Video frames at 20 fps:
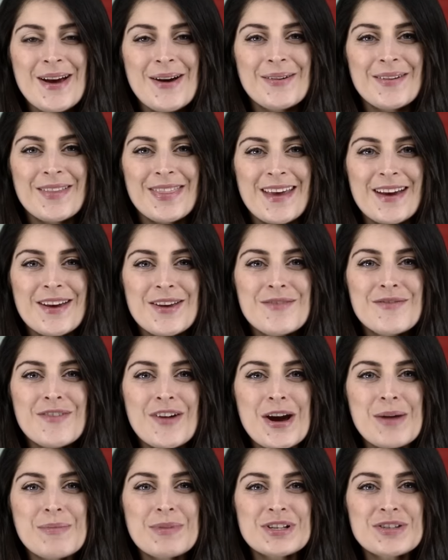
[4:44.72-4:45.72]
Well, thank you
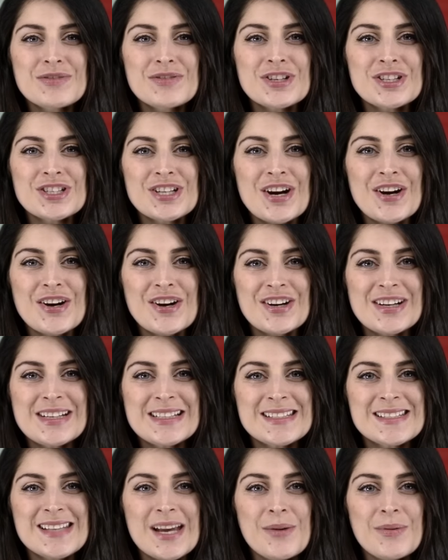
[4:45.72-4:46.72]
very much for sharing your
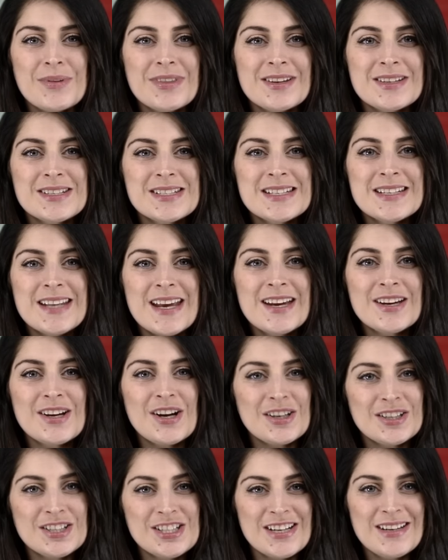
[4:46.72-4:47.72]
insight with us today,
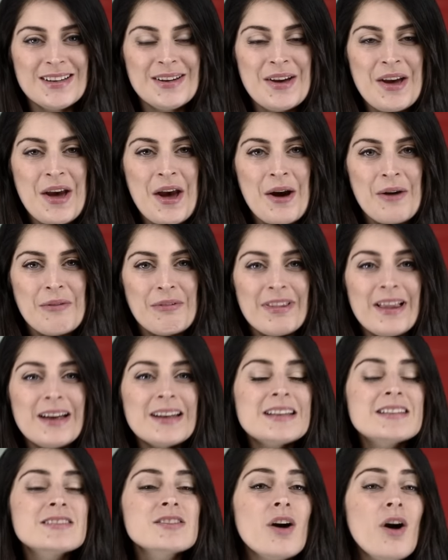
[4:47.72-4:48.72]
Gokce. Well, that
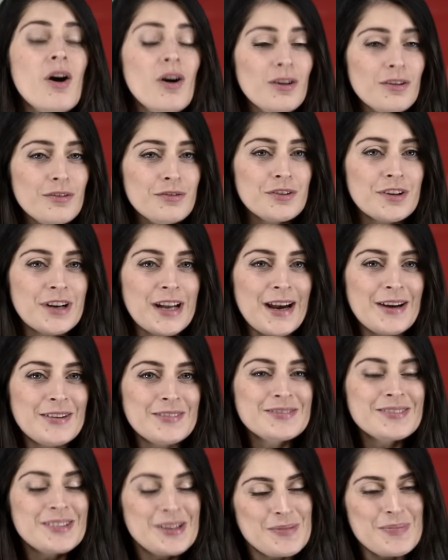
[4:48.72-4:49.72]
is all for now.
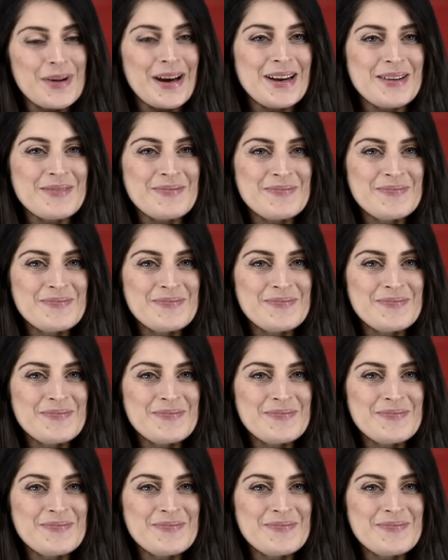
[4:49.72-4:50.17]
Goodbye.